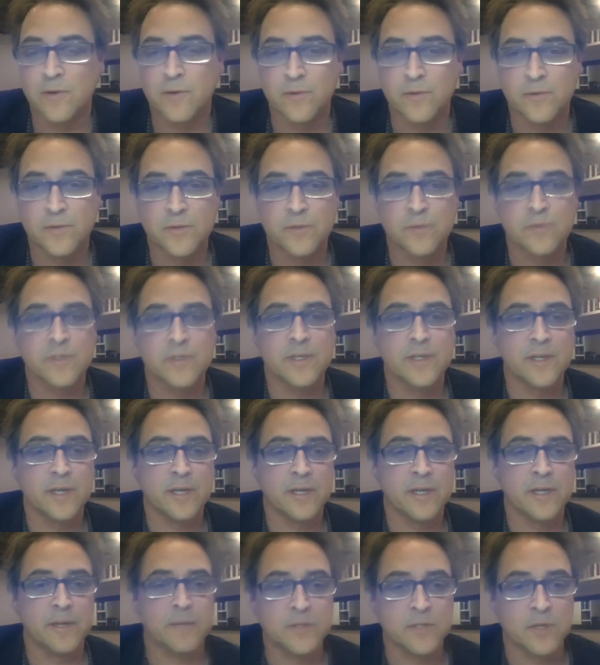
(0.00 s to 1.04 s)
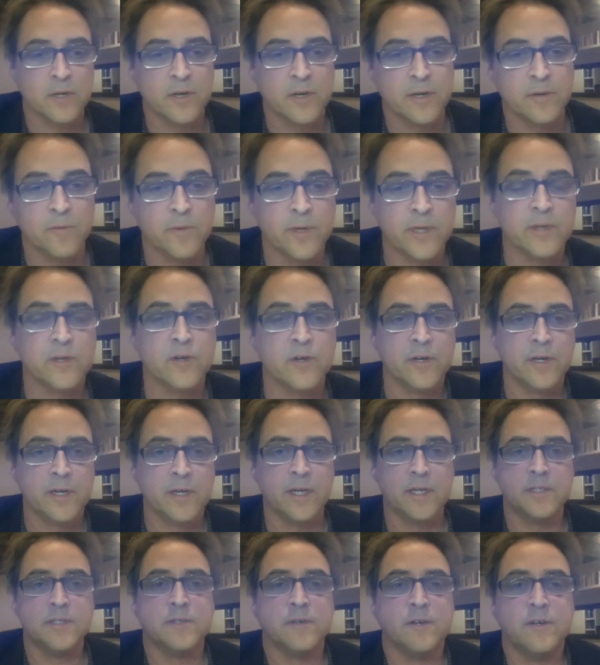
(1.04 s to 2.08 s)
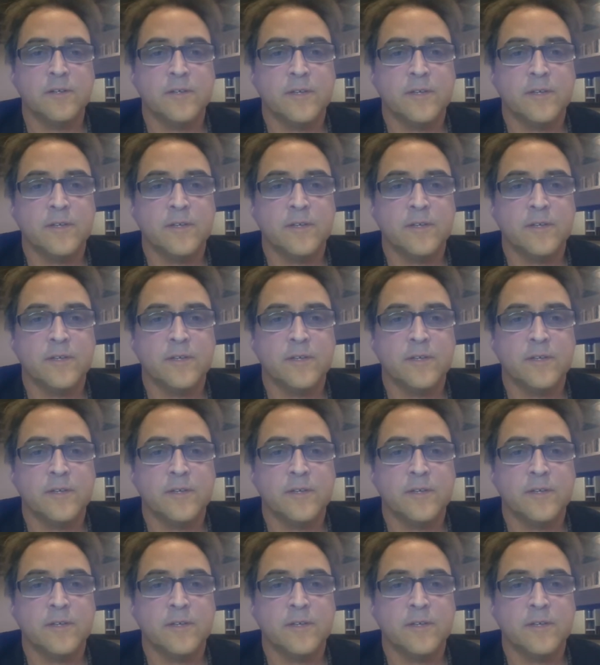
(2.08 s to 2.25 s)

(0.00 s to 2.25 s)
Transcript: who tuned in. Thank and you. sorry we couldn't yeah, Thank